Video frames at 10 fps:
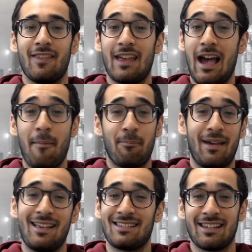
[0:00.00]
The app
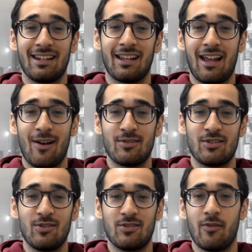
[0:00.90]
basically allows
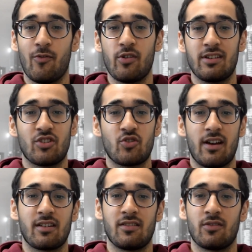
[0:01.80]
you to avoid
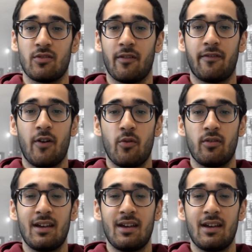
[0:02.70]
distractions on your phone.